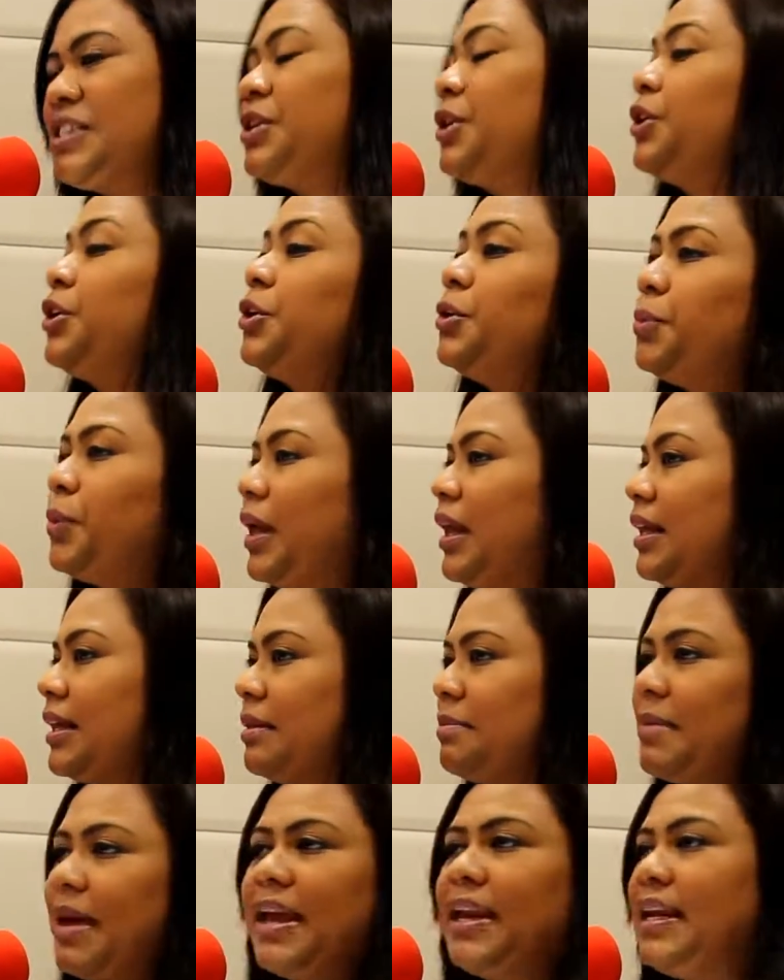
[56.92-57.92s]
So you
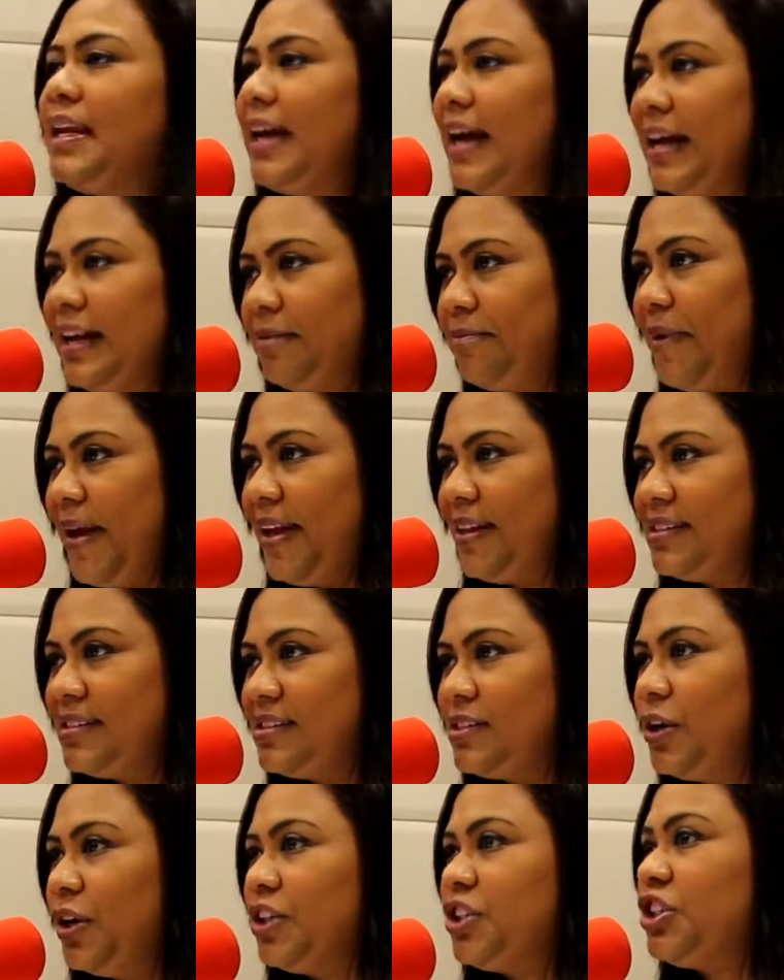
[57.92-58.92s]
welcome any kind of
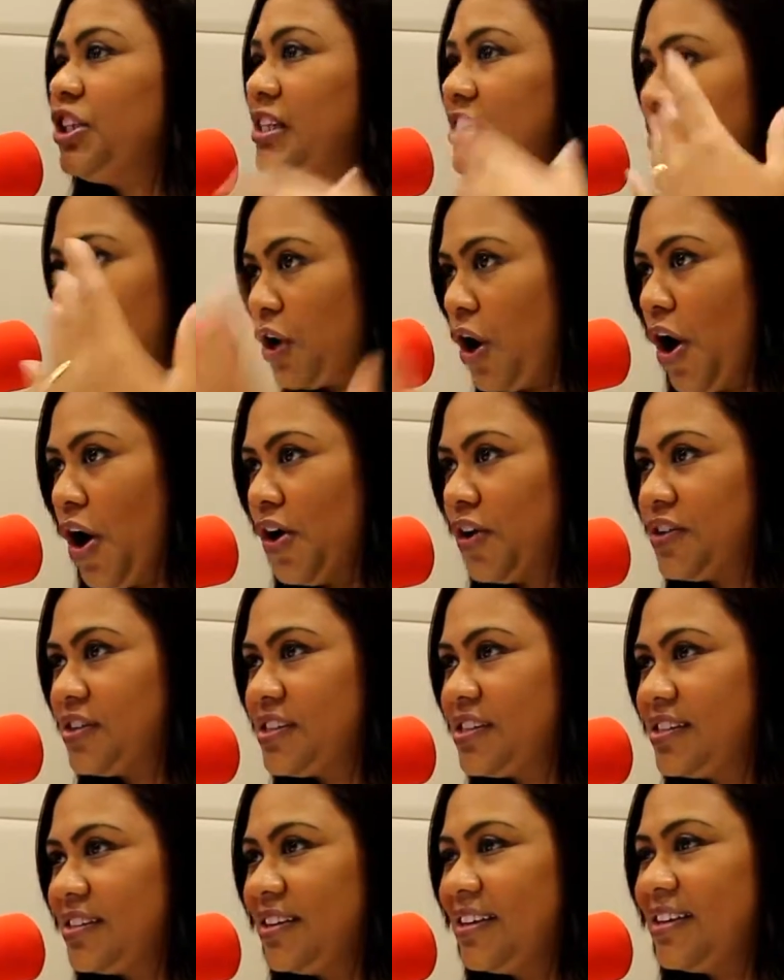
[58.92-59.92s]
pets, not just dogs.